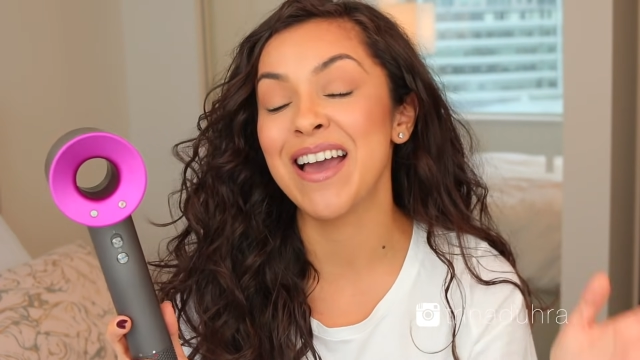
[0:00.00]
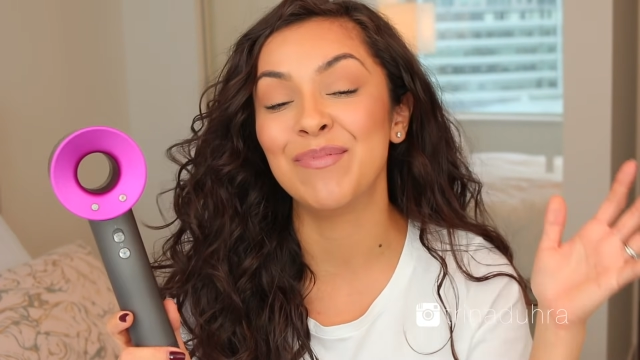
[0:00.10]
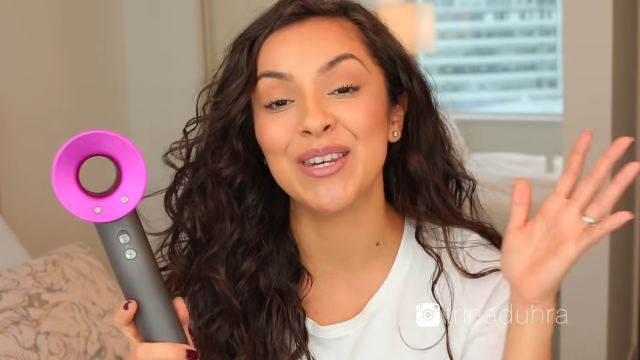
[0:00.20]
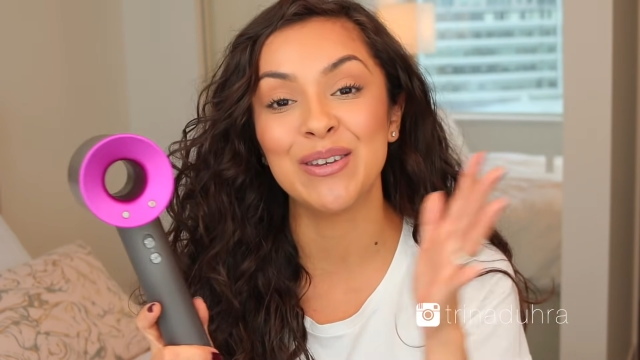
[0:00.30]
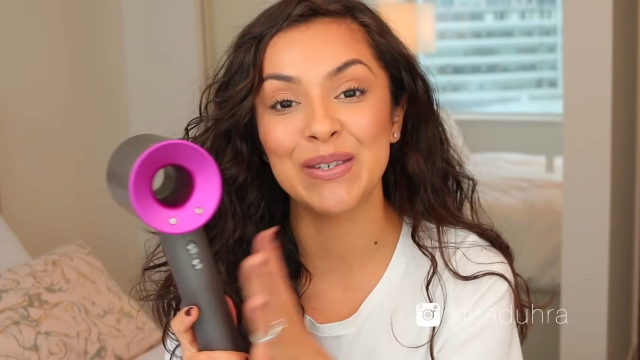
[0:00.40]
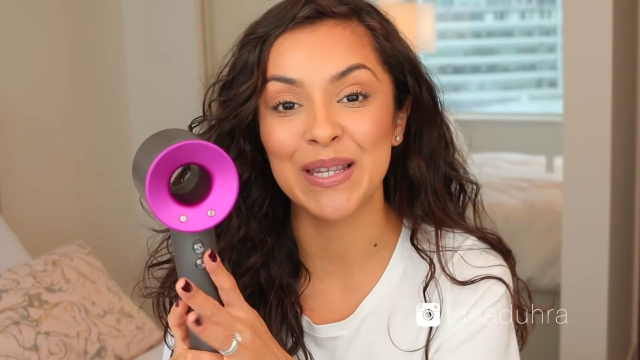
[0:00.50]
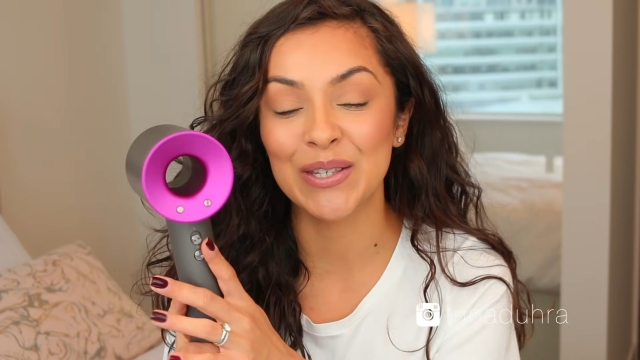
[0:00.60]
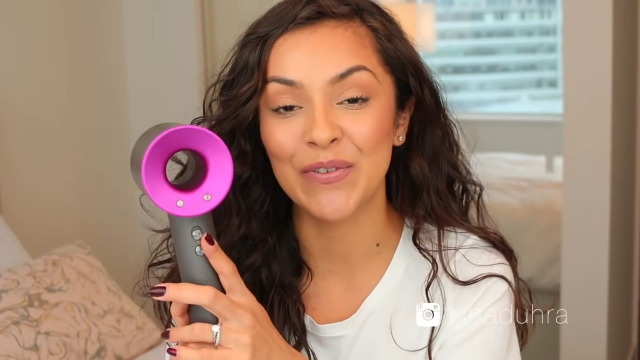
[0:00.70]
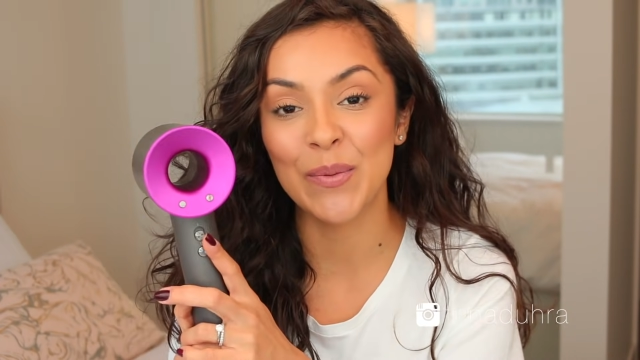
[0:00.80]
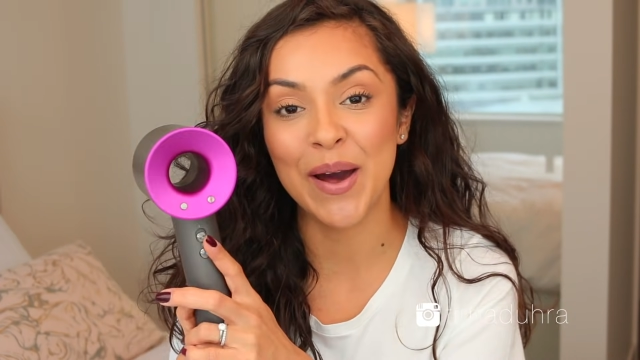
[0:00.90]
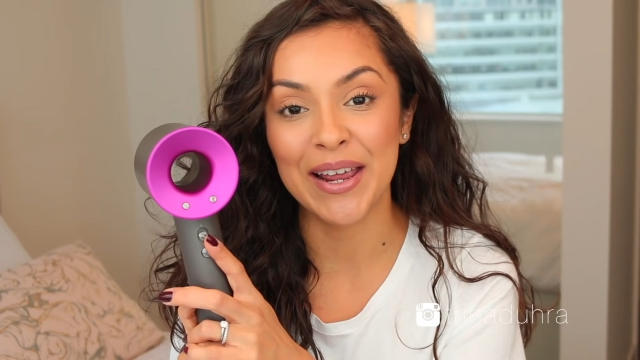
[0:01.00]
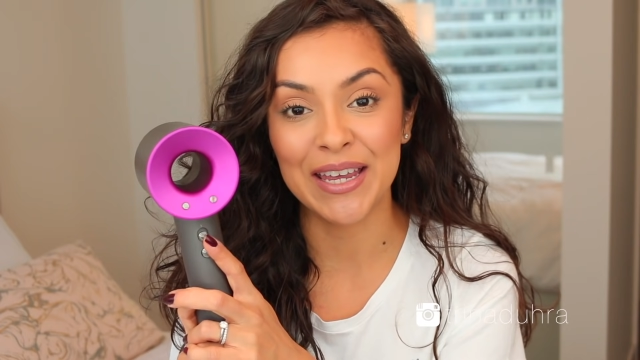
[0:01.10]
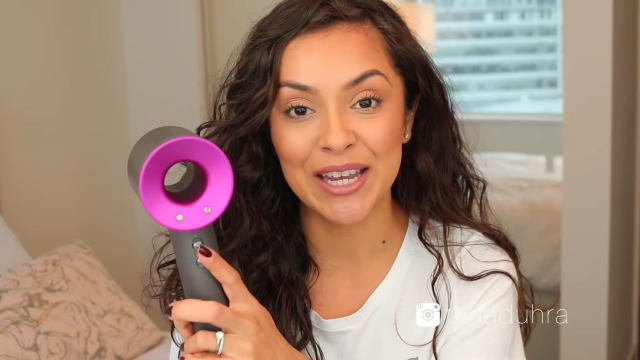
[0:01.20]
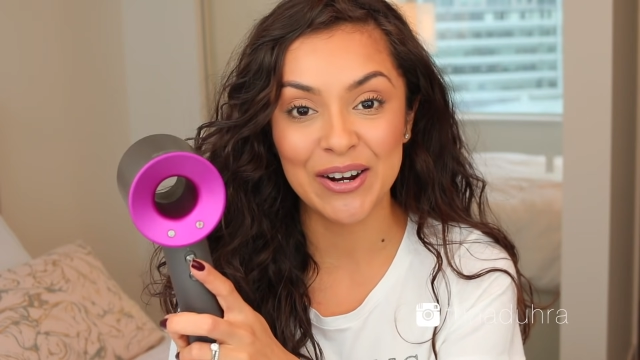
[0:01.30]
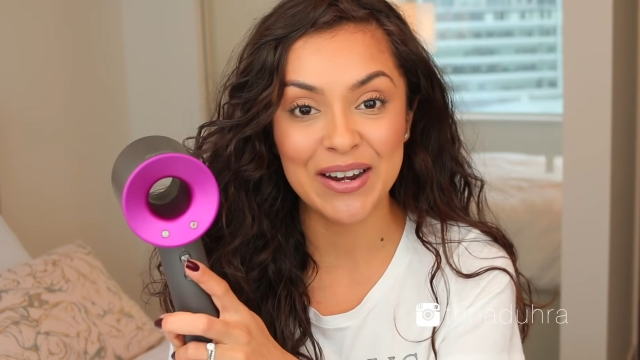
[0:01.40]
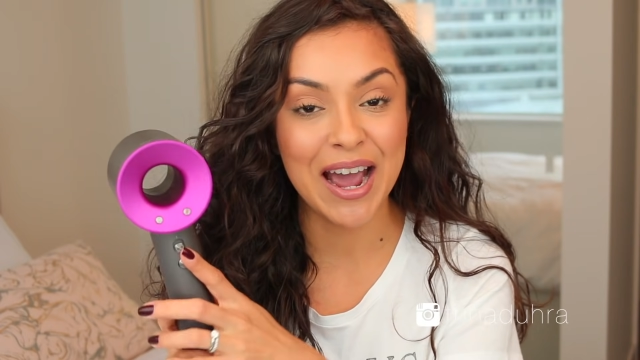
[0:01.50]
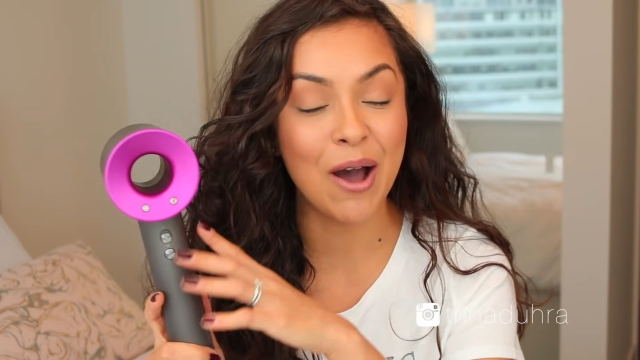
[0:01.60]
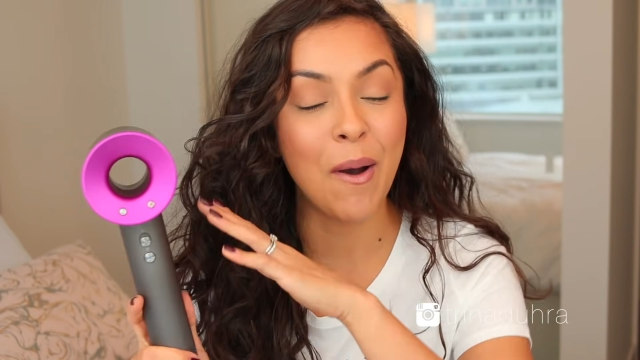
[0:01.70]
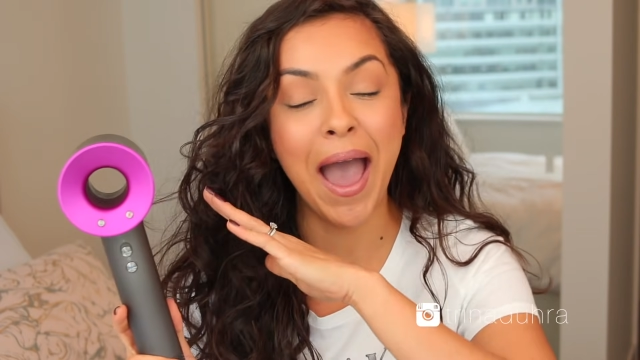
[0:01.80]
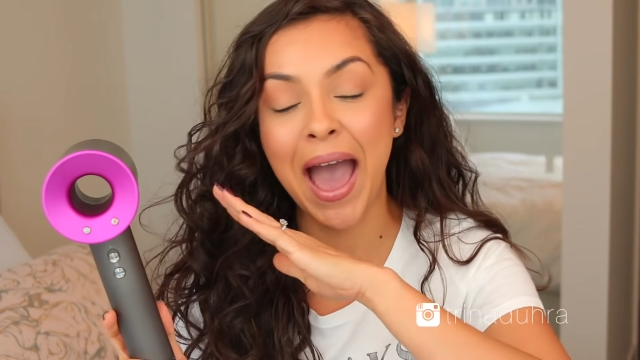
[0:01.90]
I've been using this for about a year
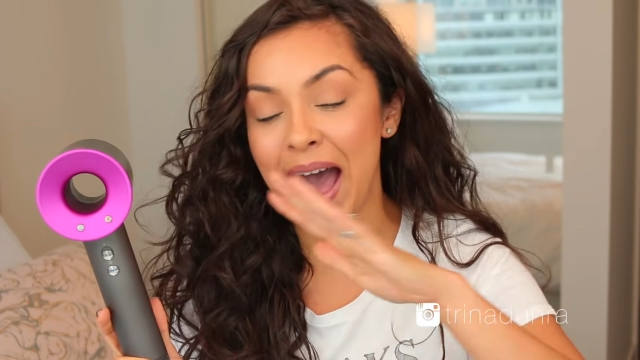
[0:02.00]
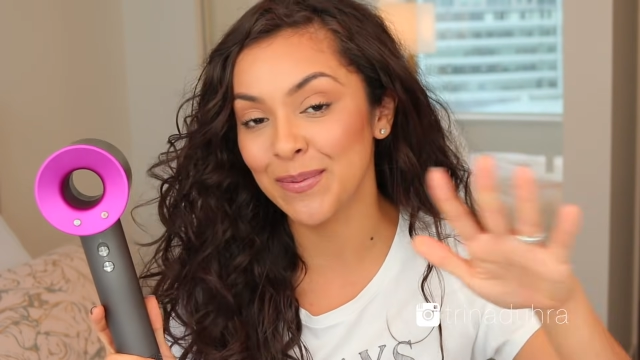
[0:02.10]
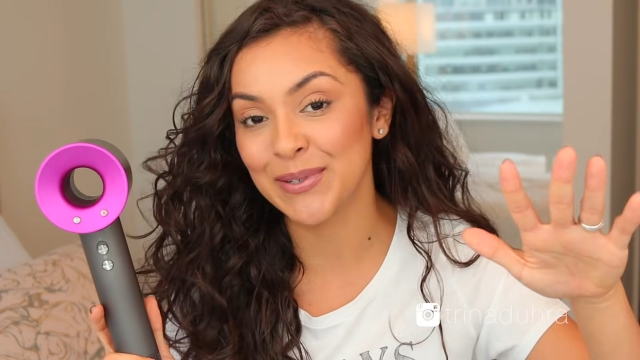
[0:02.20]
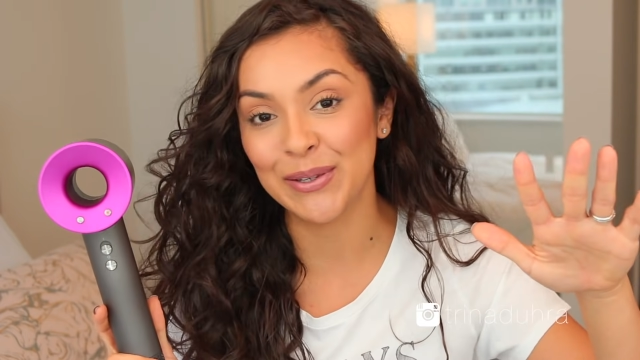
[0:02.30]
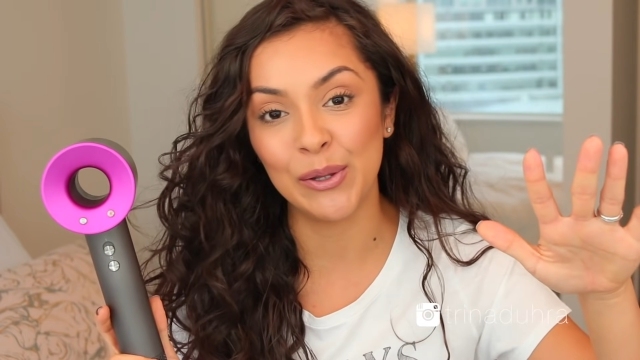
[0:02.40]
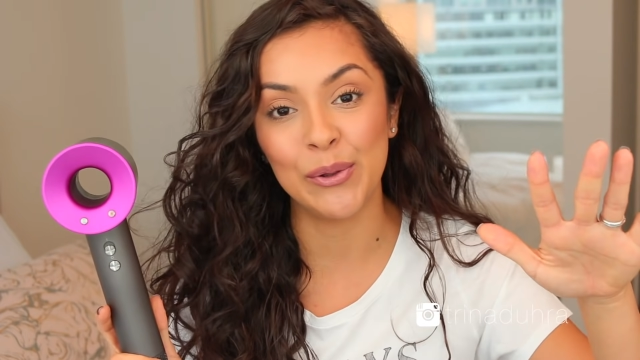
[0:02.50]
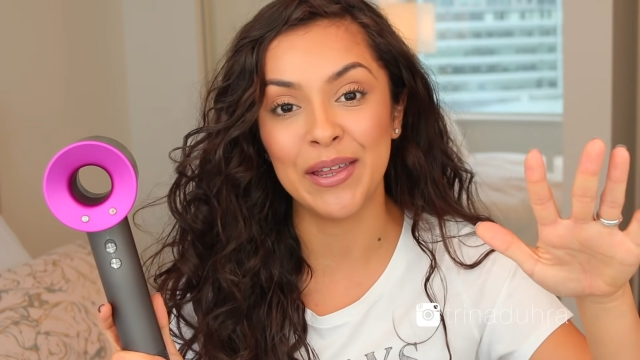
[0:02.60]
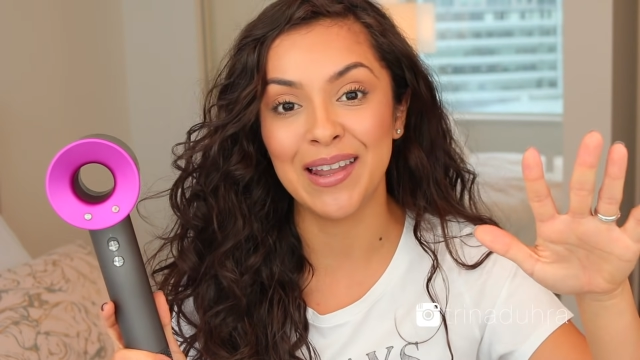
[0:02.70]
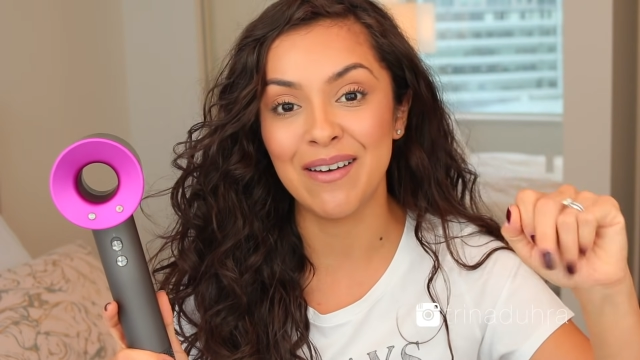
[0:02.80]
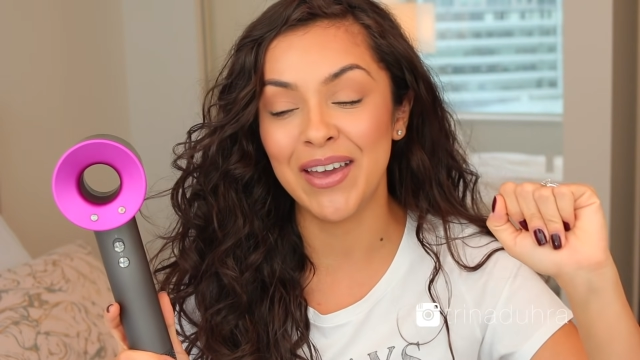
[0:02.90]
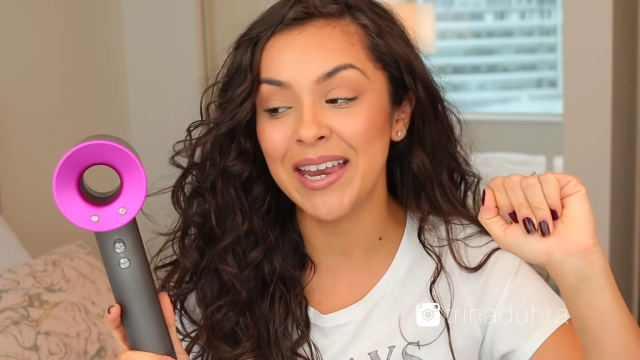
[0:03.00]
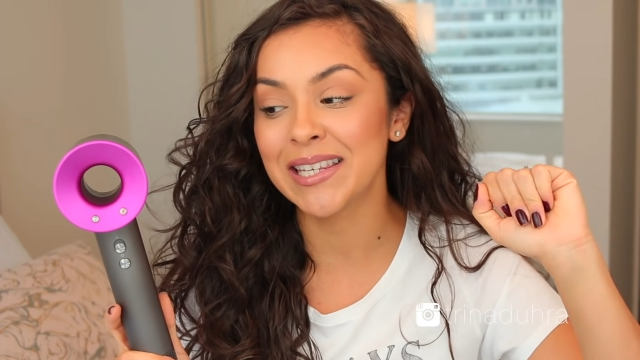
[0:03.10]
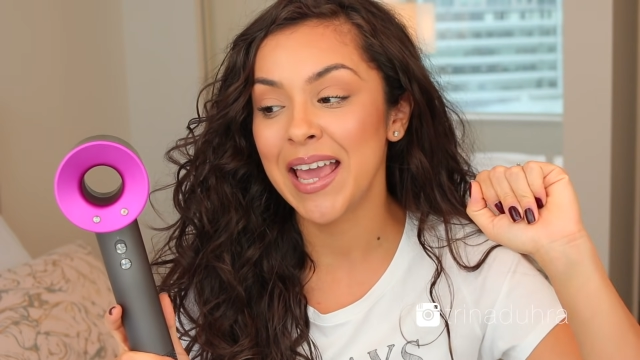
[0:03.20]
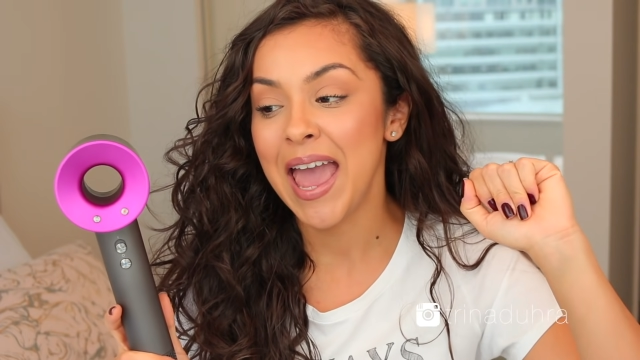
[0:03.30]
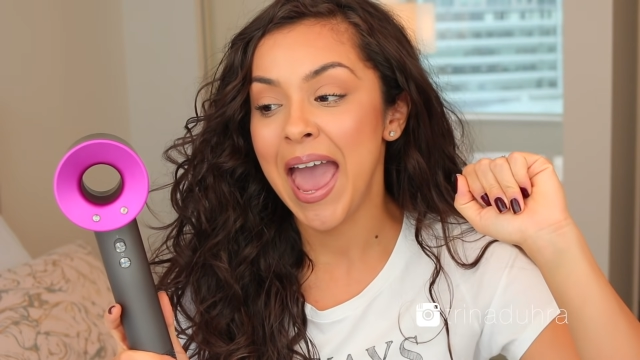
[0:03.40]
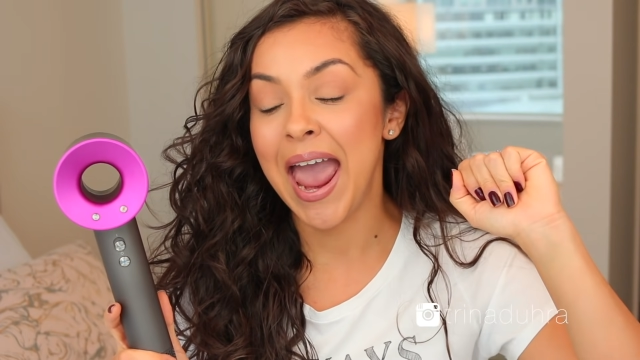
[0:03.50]
now, absolutely love it.